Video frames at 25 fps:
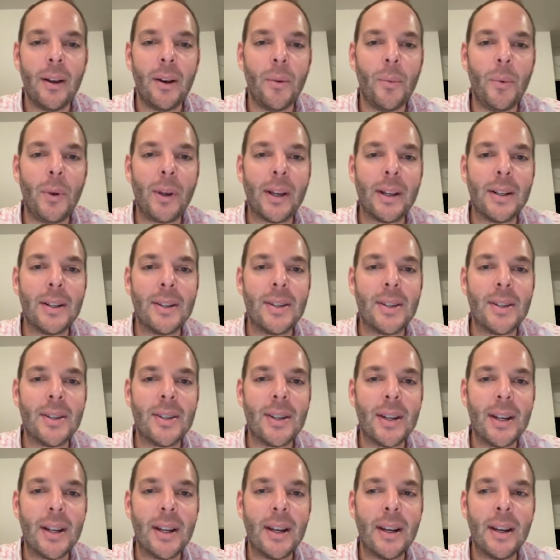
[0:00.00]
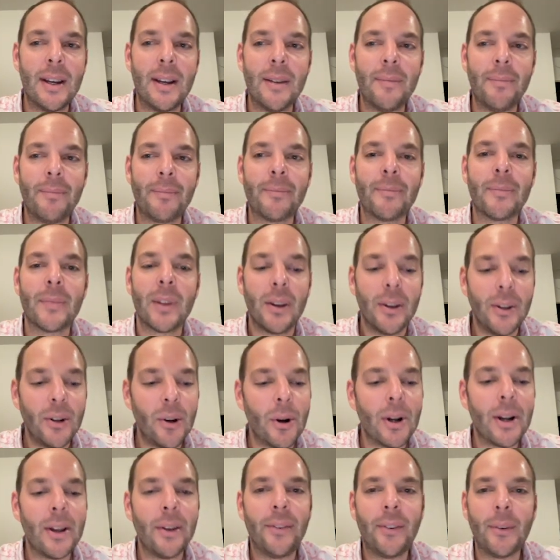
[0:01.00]
we can see, you know
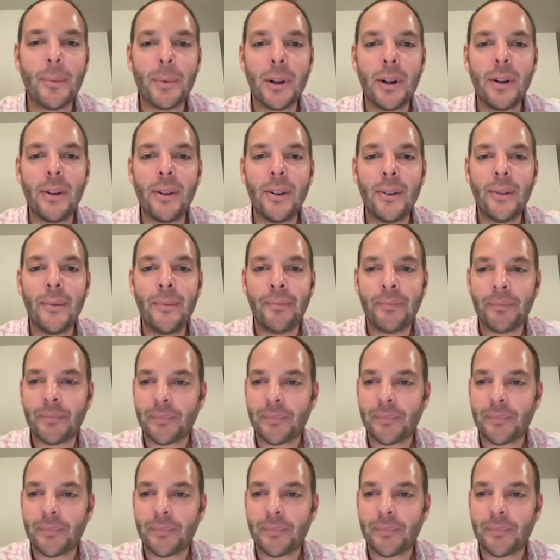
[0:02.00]
what else I'm going to do?